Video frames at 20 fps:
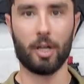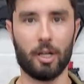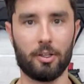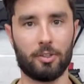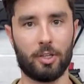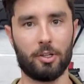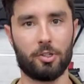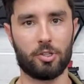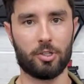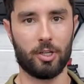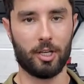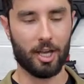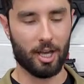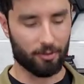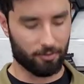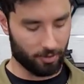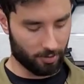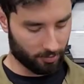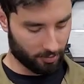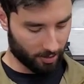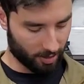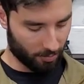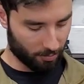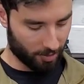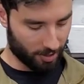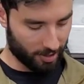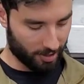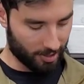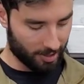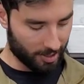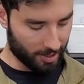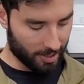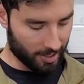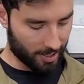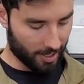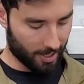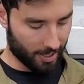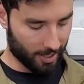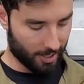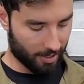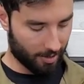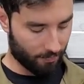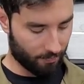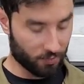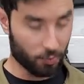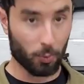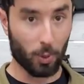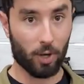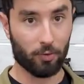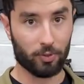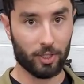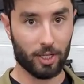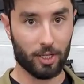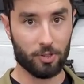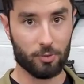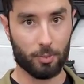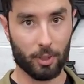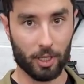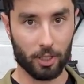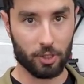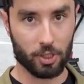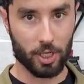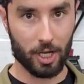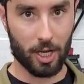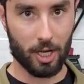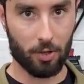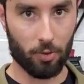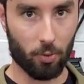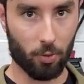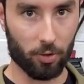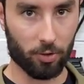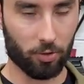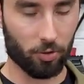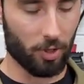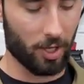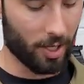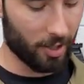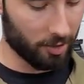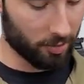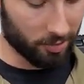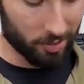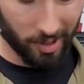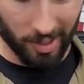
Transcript: SHTF is going to be 12-gauge buckshot or slugs,